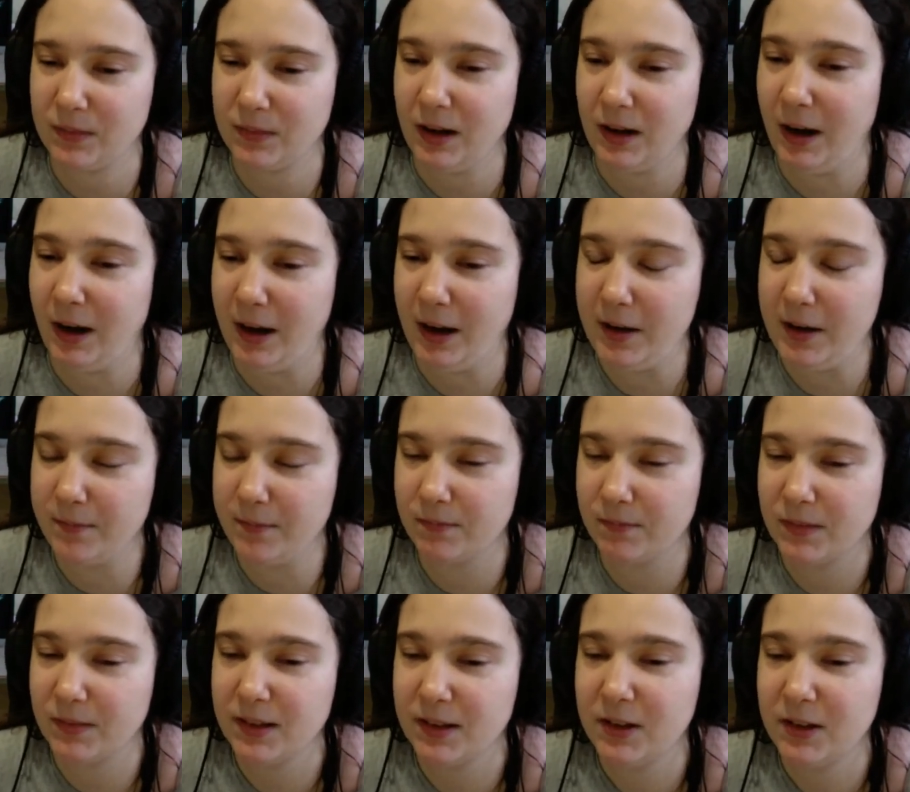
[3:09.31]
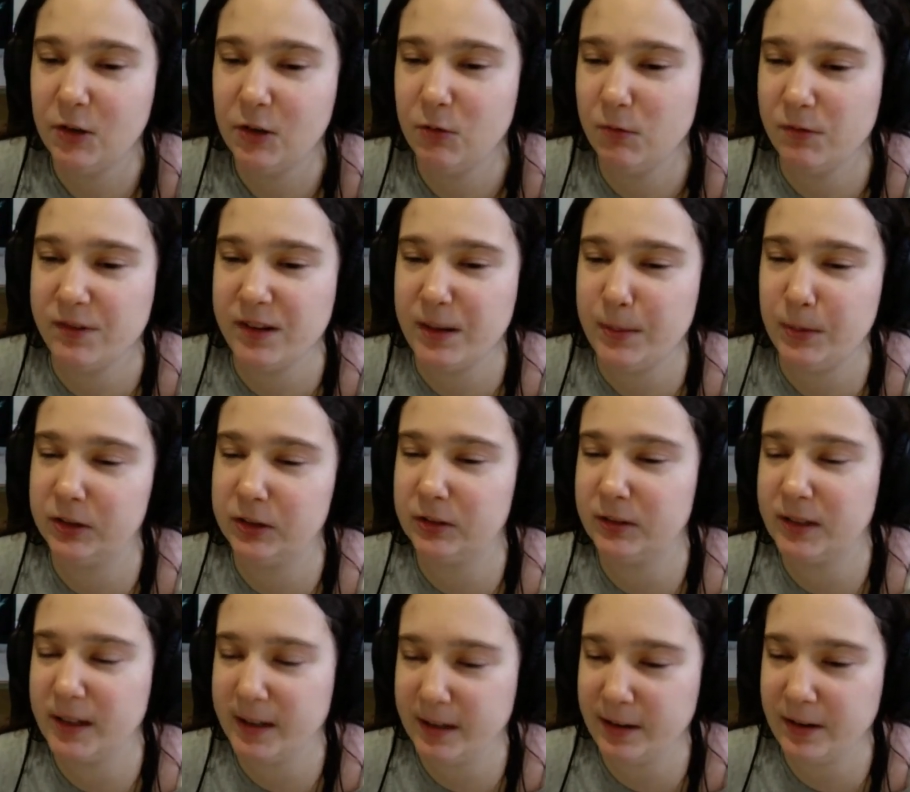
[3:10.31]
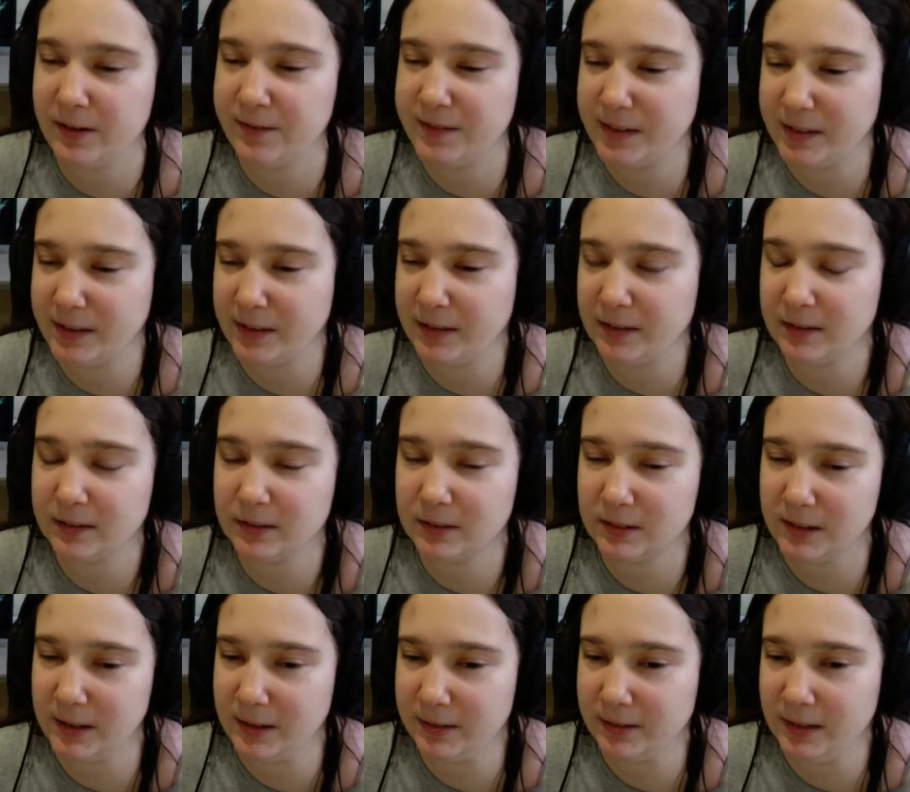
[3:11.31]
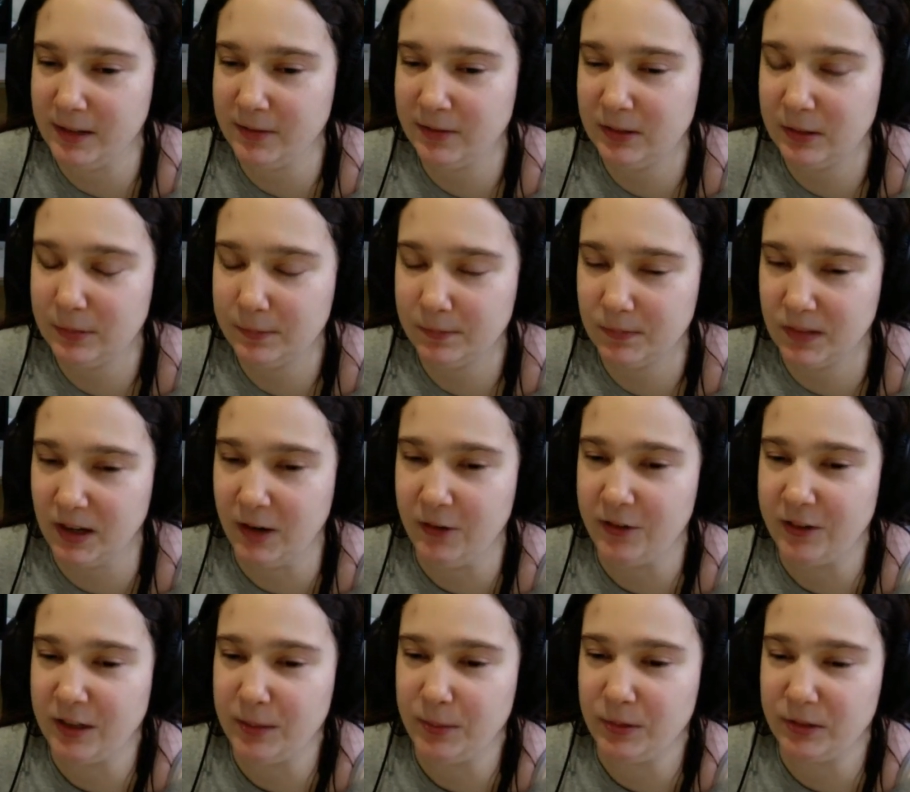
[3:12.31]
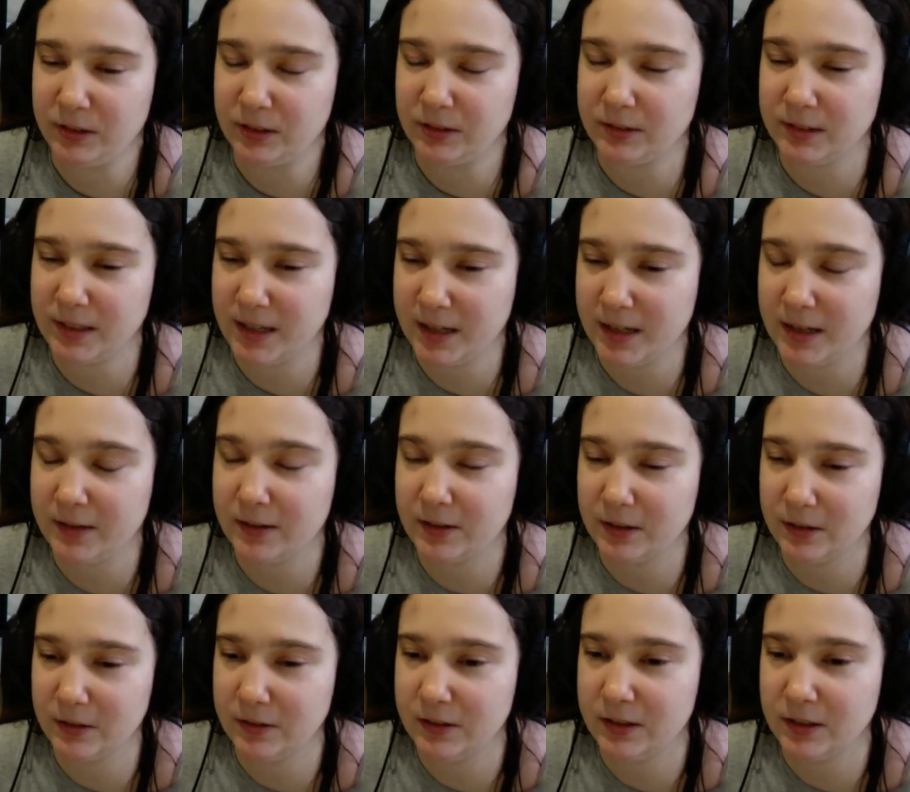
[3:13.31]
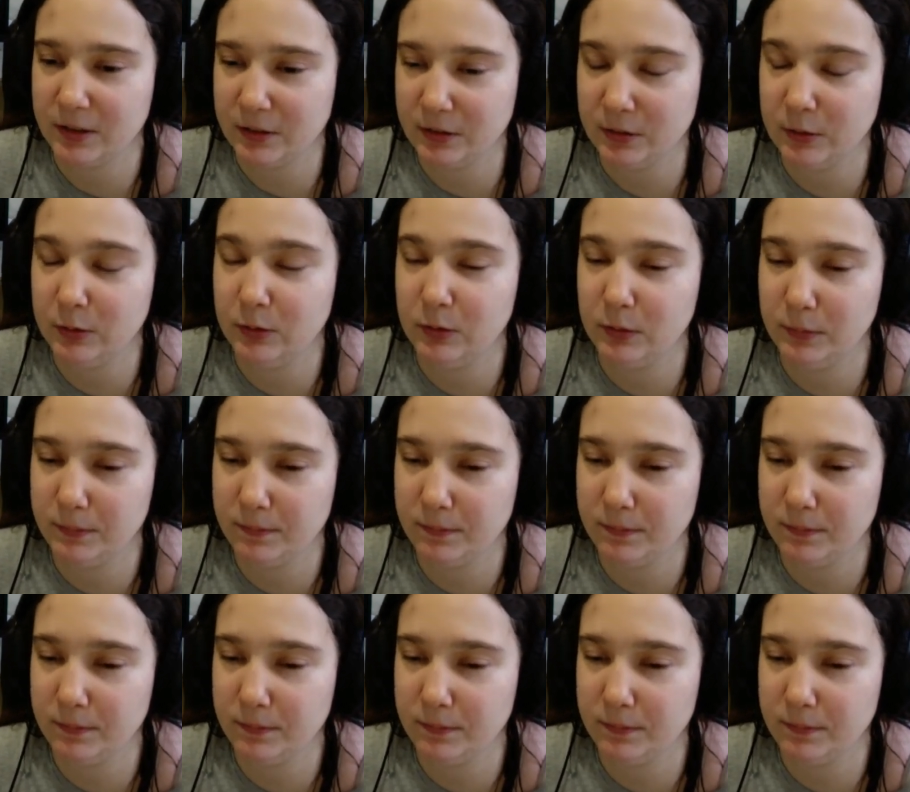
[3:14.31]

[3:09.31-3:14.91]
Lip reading: I was able to read at a second grade level. I was able to read due to